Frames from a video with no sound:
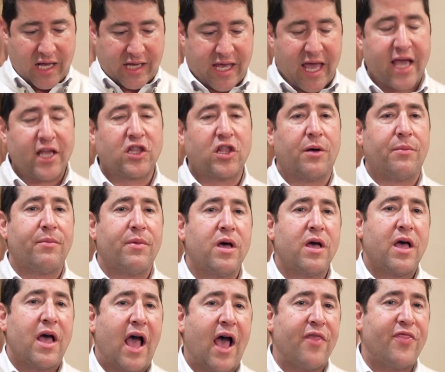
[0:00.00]
kingdom
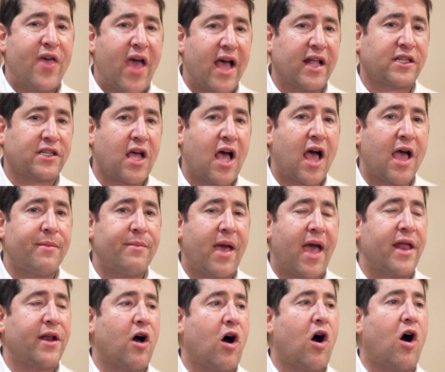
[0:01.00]
at that time,
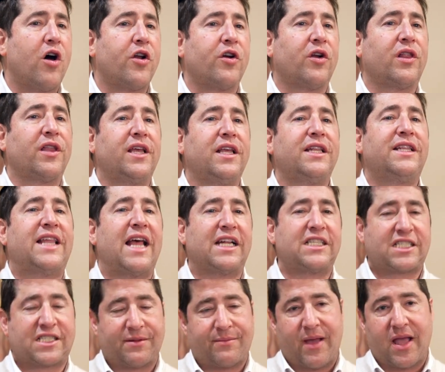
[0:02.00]
and utterly
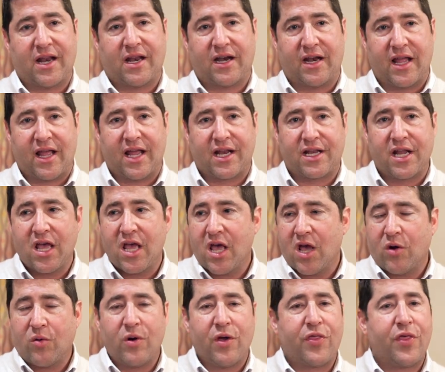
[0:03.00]
decimated it
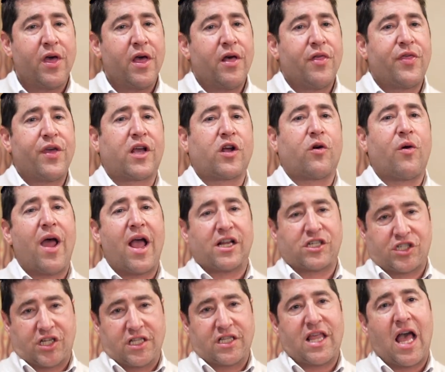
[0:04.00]
with the
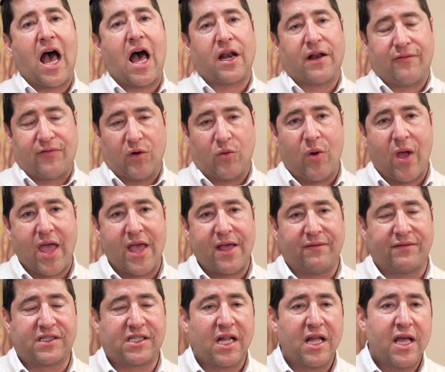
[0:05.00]
crashing down of the
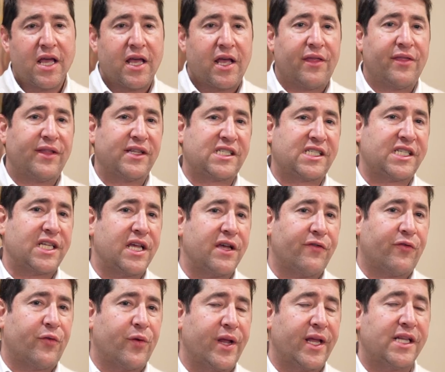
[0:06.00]
waves in the sea
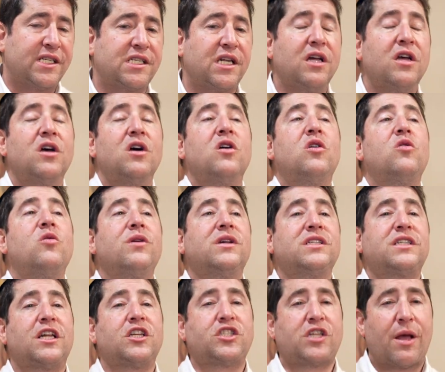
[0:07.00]
of reeds? Who
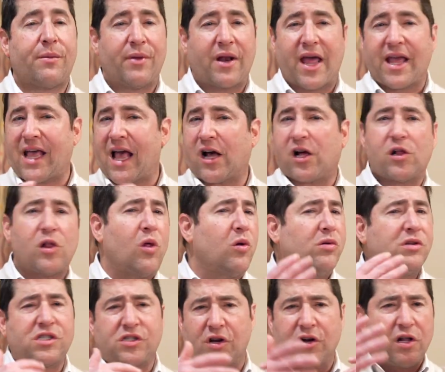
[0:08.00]
is Hashem? And I get
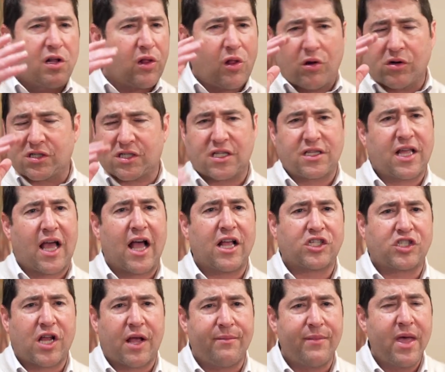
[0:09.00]
closer and closer to
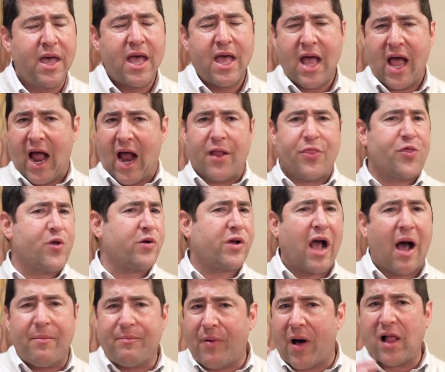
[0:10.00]
Hashem, and through
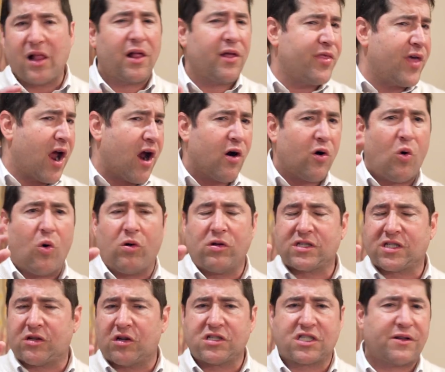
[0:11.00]
Kabbalah there are
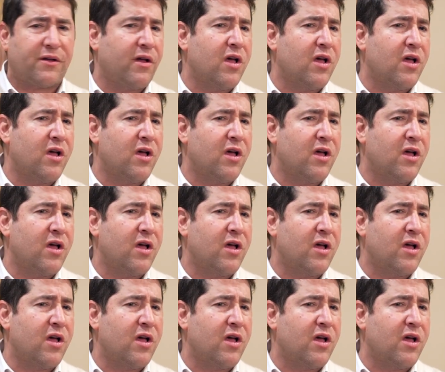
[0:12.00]
also